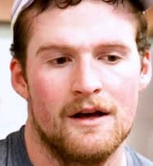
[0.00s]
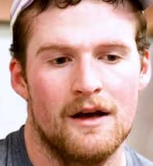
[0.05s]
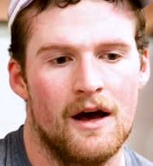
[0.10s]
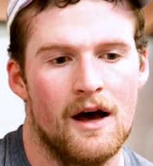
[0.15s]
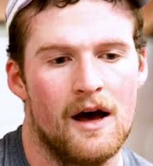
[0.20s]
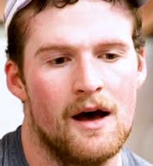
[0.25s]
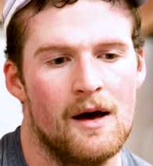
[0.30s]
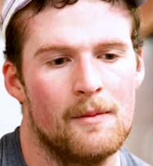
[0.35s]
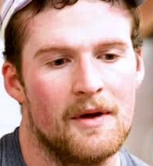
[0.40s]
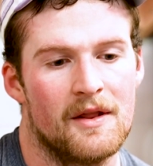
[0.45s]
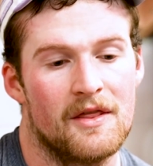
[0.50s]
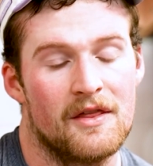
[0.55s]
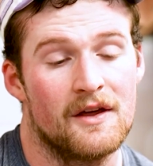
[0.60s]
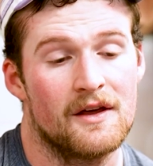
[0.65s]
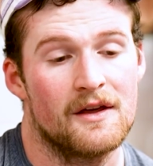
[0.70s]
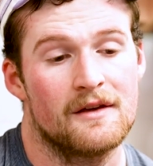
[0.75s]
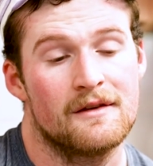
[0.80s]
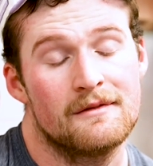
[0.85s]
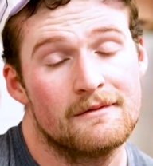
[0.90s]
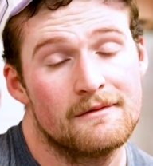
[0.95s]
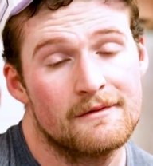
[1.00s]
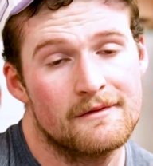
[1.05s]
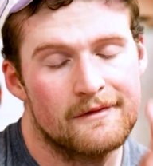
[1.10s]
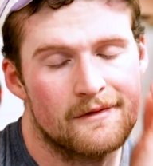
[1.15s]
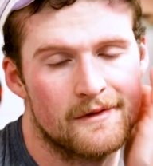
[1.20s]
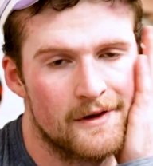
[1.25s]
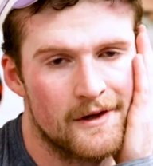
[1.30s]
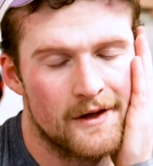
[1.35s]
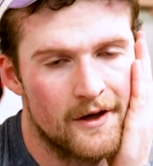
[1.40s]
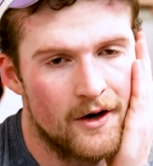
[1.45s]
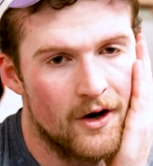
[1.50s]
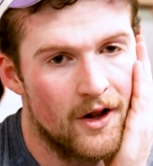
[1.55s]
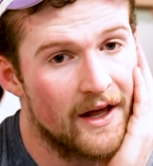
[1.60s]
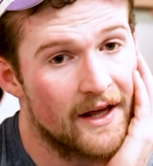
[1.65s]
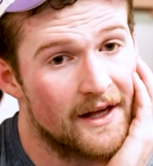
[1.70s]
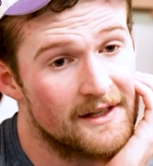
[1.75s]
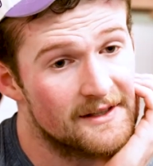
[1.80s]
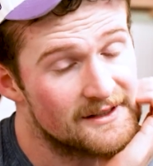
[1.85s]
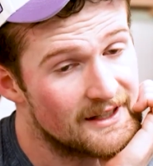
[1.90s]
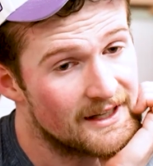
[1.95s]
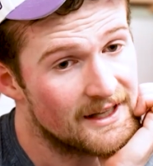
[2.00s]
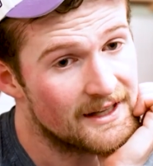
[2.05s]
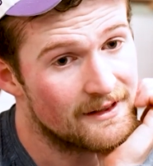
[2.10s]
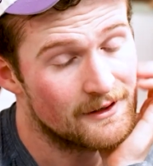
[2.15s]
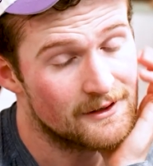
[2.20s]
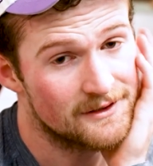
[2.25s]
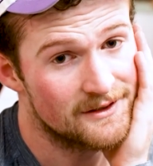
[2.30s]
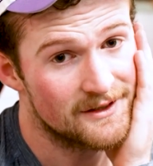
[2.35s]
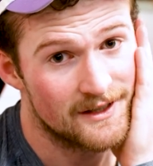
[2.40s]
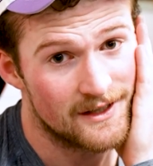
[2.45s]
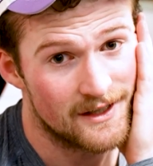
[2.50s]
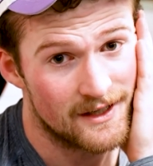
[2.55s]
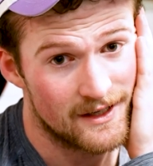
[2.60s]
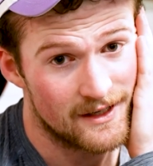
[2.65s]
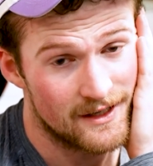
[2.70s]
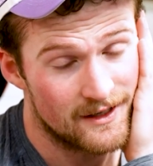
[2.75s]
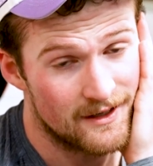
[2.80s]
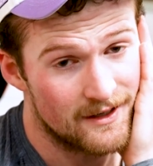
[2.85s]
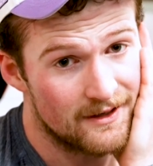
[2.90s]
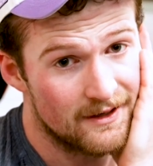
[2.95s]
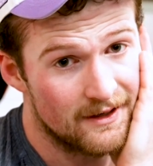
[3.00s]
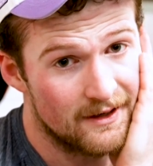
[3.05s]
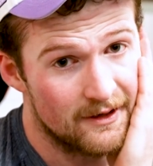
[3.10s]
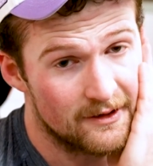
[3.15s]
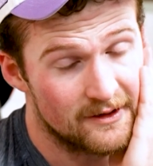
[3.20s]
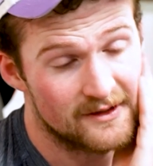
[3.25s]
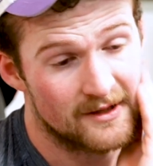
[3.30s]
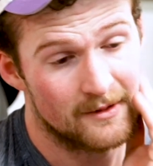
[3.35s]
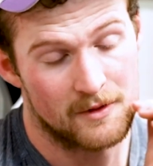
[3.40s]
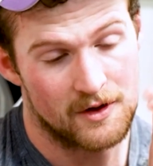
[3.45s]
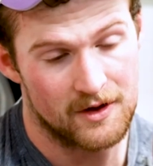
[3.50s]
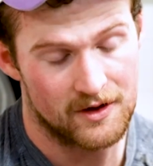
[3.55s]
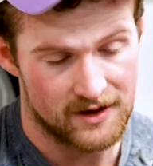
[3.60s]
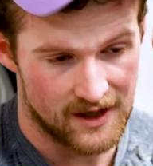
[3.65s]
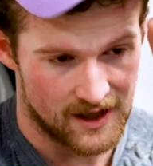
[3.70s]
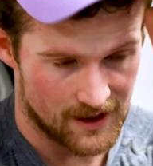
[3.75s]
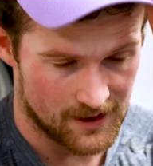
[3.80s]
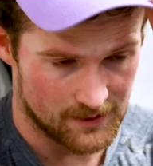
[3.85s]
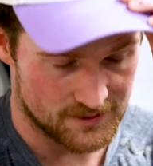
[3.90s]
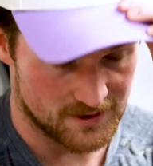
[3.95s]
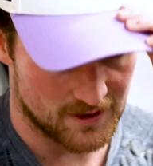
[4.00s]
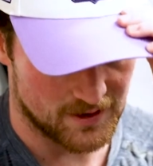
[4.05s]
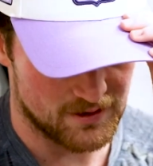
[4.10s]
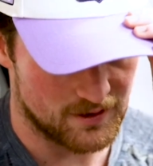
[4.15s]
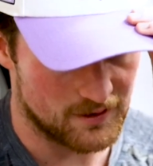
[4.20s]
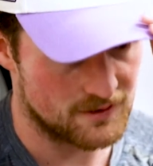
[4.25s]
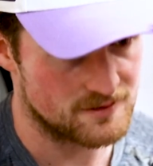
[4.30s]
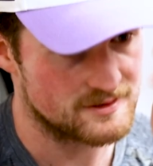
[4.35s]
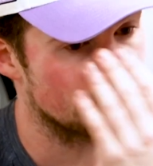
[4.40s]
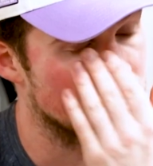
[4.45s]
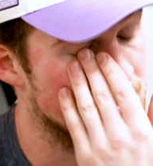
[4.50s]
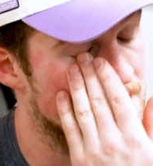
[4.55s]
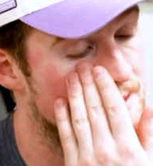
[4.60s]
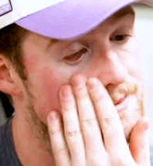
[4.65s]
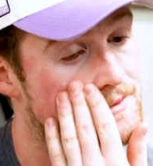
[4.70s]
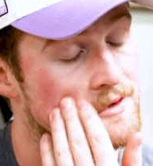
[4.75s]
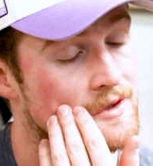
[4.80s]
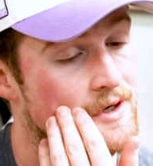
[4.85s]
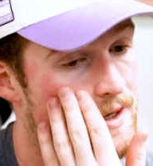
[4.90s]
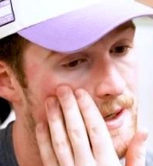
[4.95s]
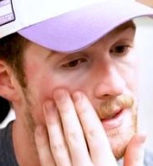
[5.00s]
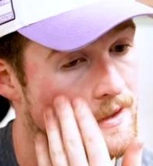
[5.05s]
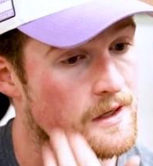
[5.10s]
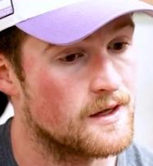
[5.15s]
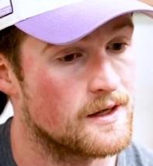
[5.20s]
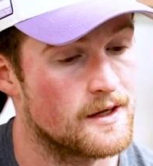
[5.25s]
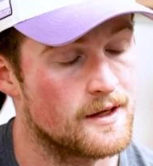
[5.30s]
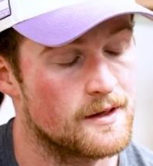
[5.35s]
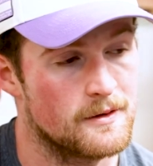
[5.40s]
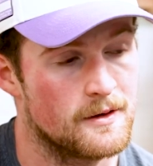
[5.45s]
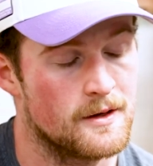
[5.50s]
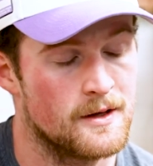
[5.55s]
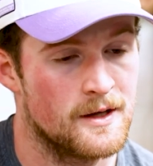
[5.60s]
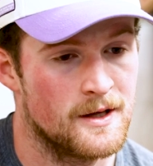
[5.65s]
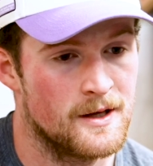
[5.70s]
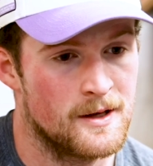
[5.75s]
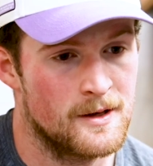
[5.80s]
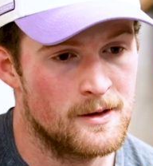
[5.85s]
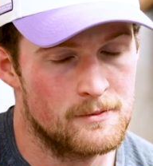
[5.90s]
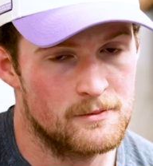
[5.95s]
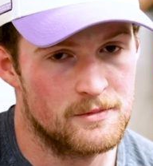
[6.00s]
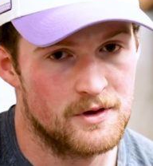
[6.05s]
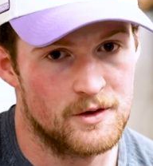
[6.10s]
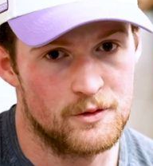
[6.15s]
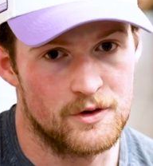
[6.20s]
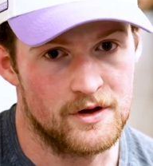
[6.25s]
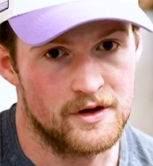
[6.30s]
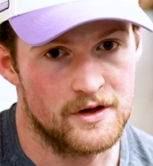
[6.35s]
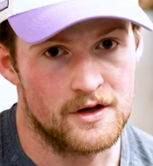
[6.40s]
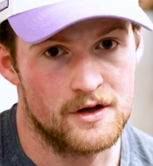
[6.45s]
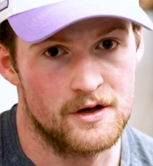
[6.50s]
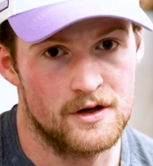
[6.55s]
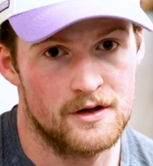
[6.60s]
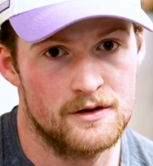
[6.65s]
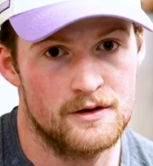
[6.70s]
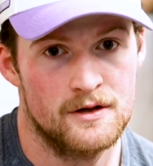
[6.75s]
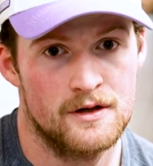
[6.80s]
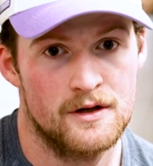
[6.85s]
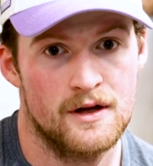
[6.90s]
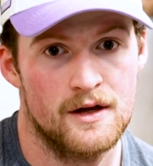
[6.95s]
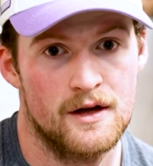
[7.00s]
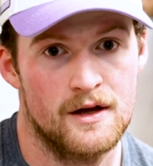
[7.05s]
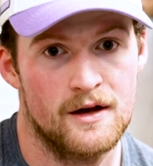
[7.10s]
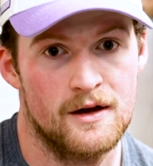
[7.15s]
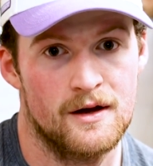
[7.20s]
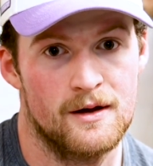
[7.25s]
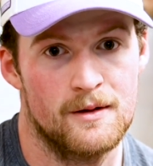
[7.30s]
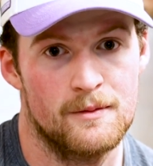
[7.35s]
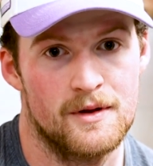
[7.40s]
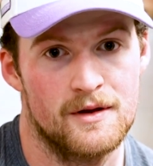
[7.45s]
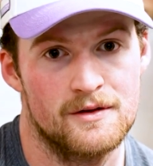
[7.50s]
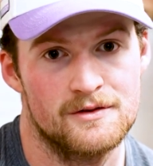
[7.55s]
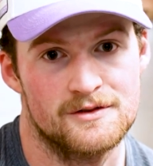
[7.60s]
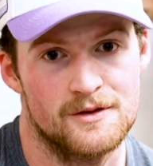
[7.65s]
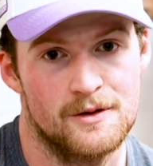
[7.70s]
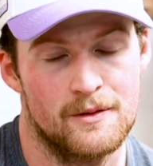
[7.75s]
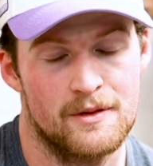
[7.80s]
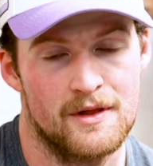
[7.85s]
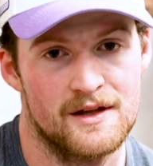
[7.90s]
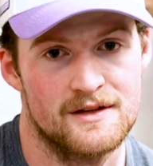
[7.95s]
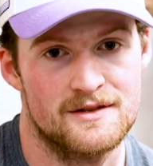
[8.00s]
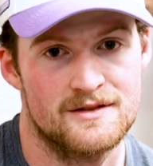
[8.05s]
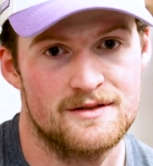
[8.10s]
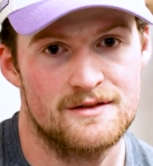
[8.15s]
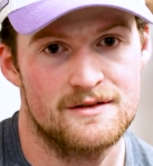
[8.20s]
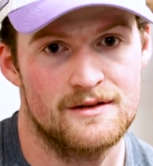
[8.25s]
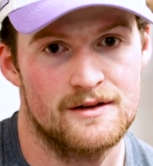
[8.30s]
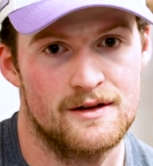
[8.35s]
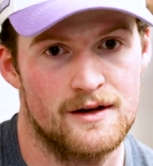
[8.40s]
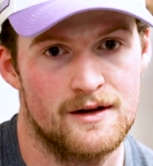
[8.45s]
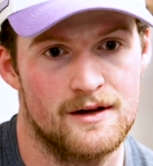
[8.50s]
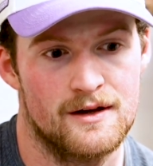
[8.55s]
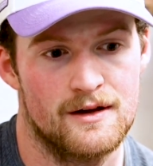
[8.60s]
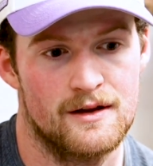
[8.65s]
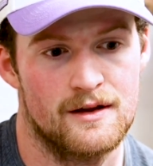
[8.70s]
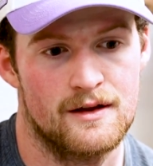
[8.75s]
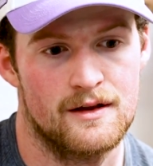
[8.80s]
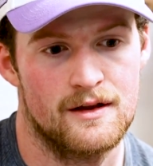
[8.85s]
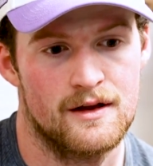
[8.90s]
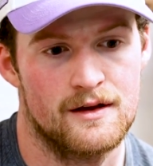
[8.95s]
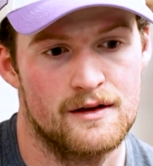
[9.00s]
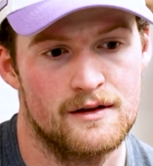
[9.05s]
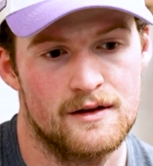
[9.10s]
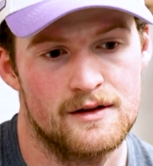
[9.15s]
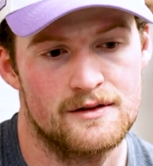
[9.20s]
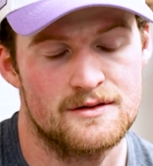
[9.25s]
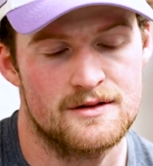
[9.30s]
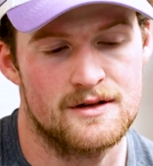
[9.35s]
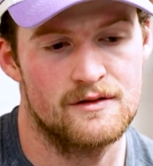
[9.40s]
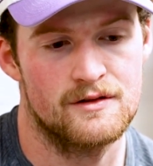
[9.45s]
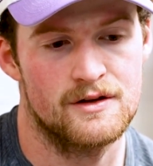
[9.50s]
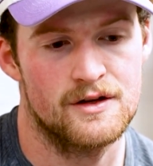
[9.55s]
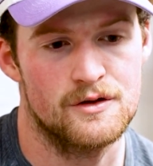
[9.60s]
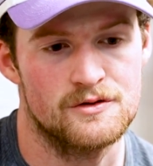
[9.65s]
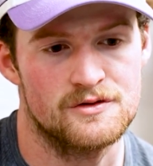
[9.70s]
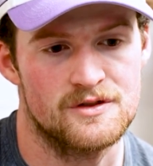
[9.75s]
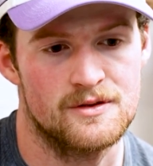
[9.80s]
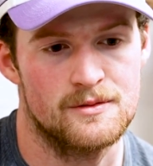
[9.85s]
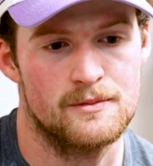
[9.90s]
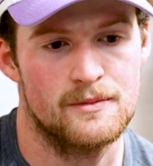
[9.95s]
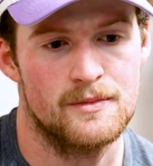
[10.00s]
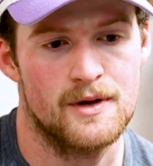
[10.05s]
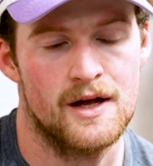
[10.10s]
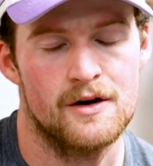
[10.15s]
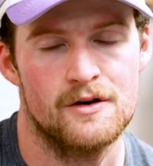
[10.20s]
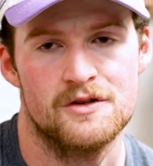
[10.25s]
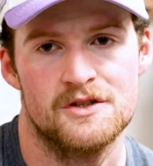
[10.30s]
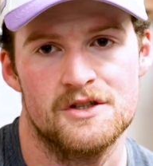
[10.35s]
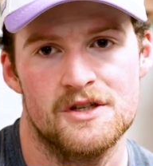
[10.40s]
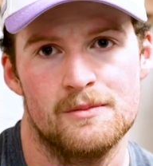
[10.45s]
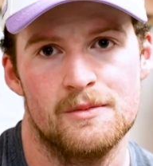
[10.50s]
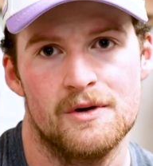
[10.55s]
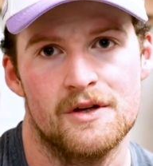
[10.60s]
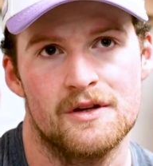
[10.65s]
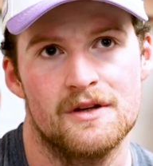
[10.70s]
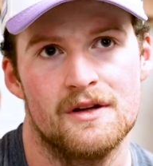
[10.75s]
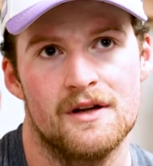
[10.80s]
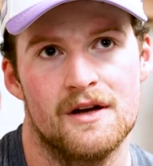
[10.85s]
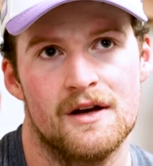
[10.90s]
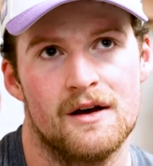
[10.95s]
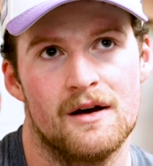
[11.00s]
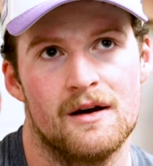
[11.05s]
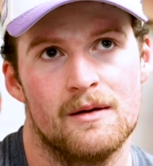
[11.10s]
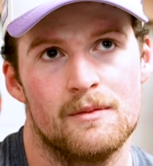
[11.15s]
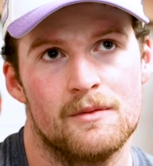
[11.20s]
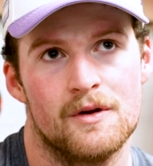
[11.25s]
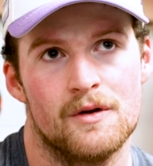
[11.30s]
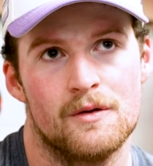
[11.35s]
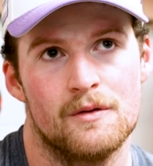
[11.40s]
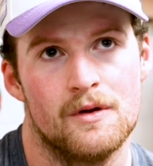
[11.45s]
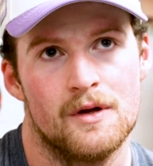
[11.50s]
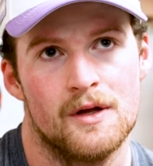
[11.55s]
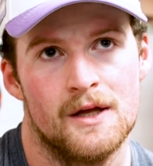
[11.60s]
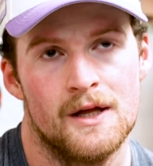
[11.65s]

Um, I think, you know, like I said, there's uh, there's some good games. I think some games where I play really good. Um, and so that's uh, that, that's giving you some energy, but um, you know,